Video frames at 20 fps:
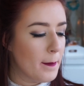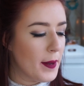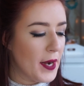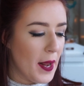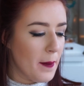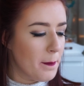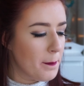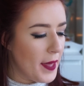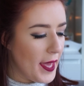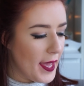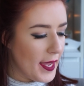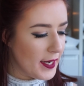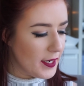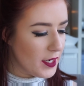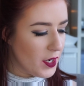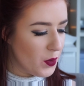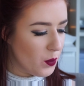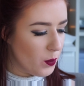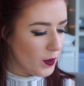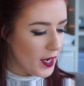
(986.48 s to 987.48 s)
But I
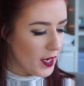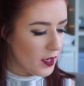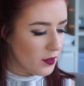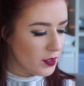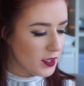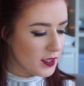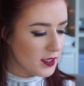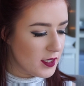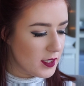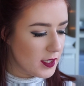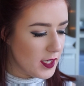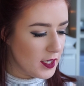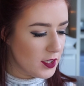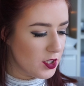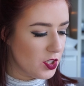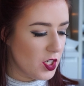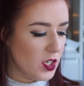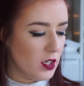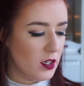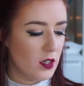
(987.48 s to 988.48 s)
paid around
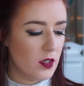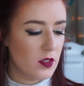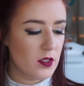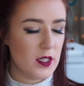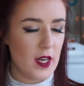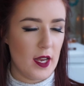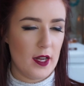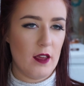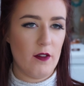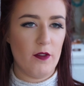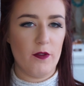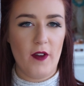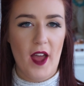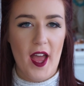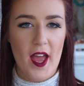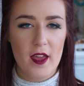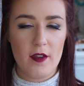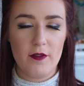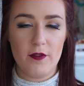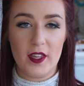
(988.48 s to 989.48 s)

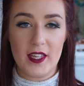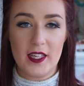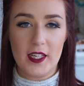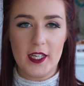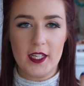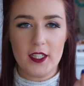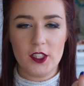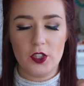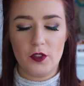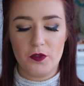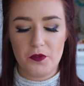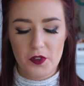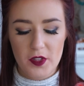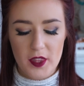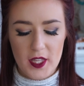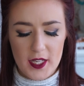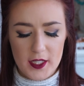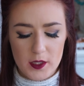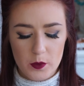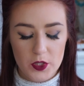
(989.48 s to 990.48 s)
€6.95 each for
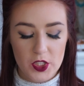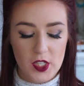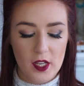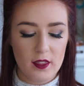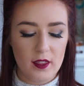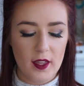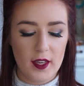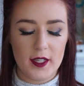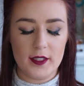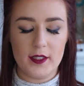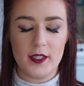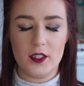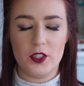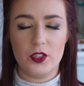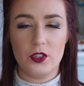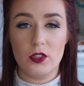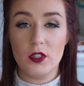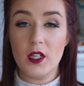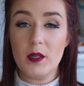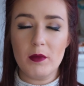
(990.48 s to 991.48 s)
these, which I think is
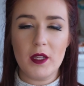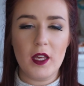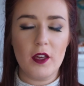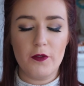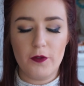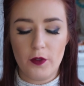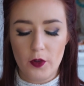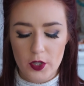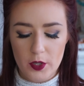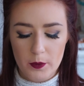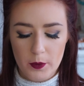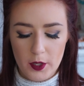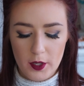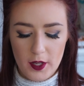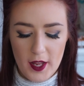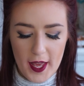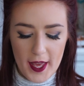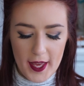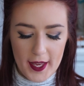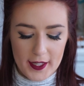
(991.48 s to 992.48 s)
extremely
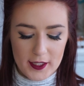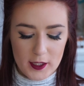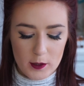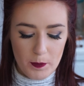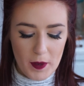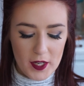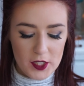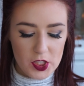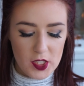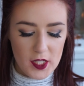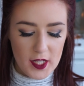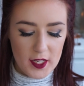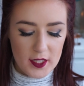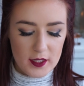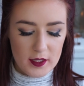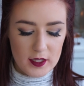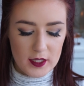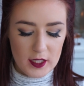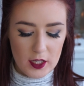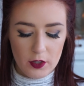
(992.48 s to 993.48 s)
affordable, especially
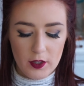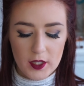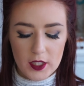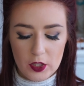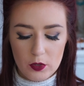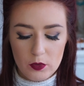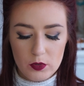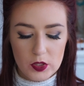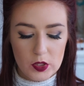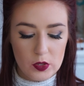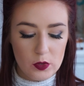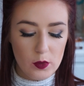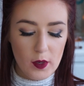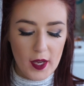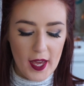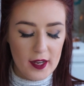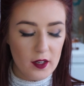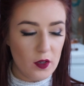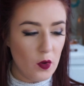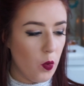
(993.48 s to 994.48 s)
considering you do
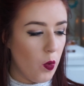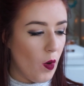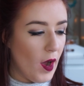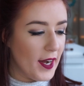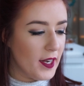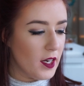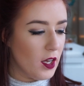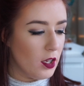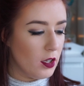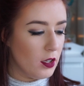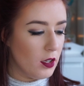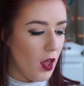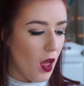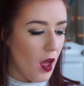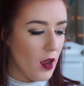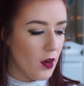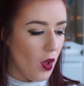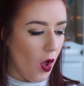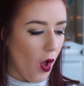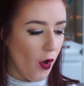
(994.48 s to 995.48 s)
get quite a
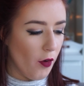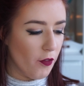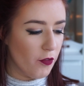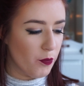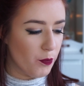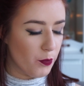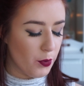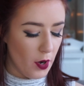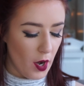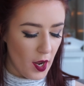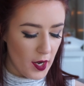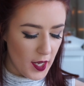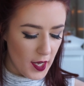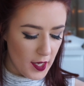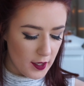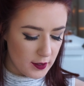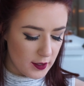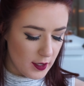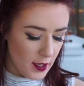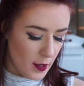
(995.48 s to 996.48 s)
lot of
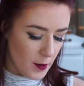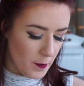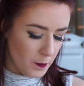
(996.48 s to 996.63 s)
product.